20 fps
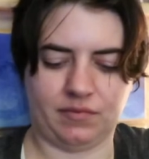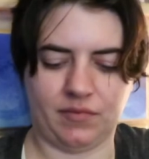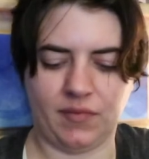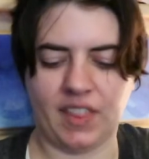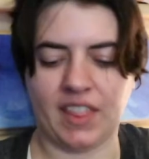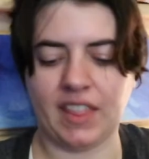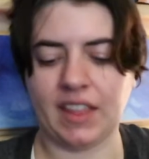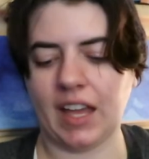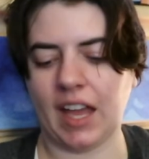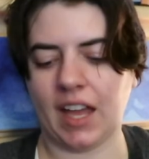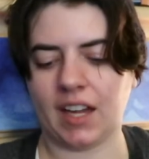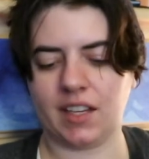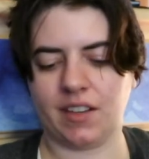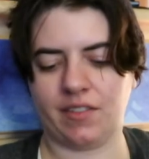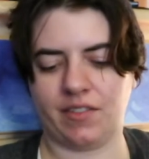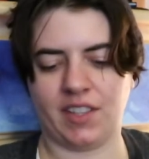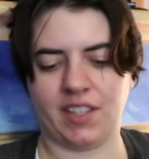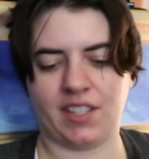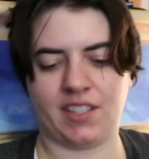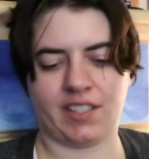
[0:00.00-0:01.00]
the end
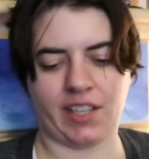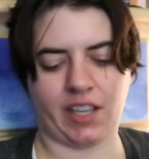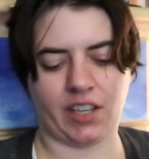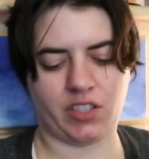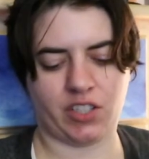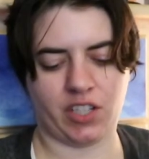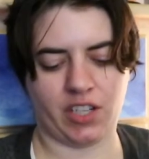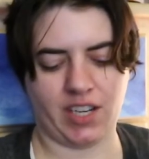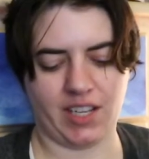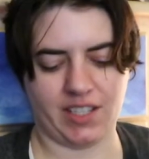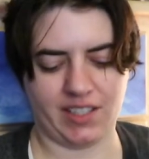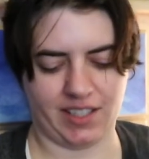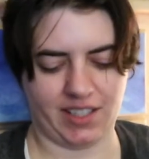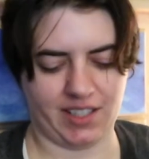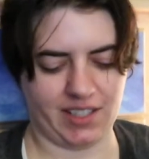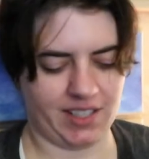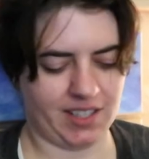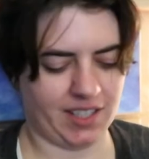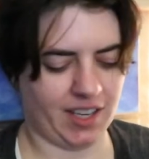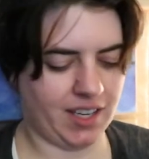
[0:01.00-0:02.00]
of this section is
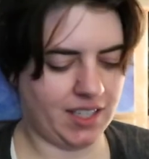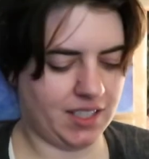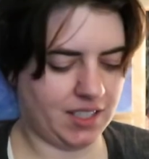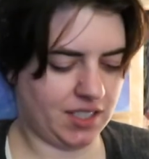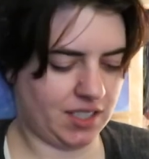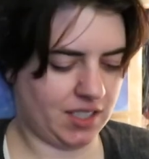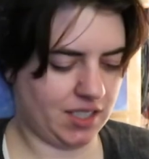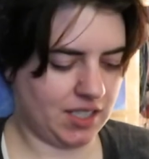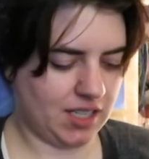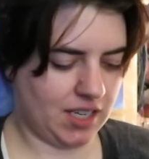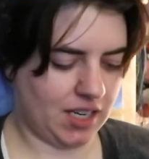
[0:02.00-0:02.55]
in sight.